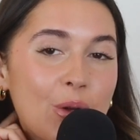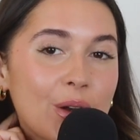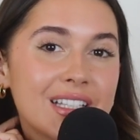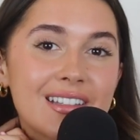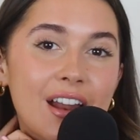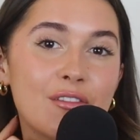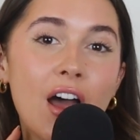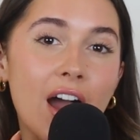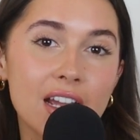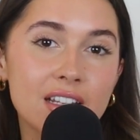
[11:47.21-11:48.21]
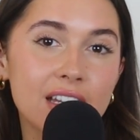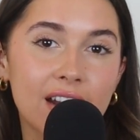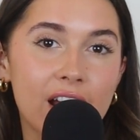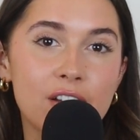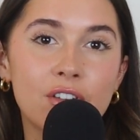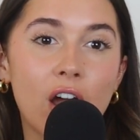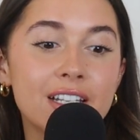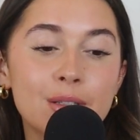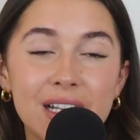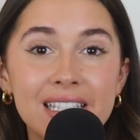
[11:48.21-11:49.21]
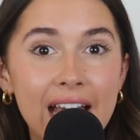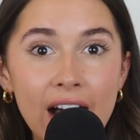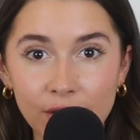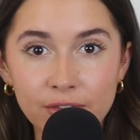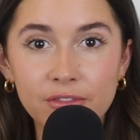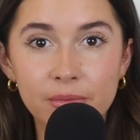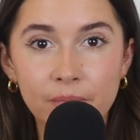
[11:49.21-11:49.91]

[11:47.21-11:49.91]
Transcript: honest and I've lied to myself.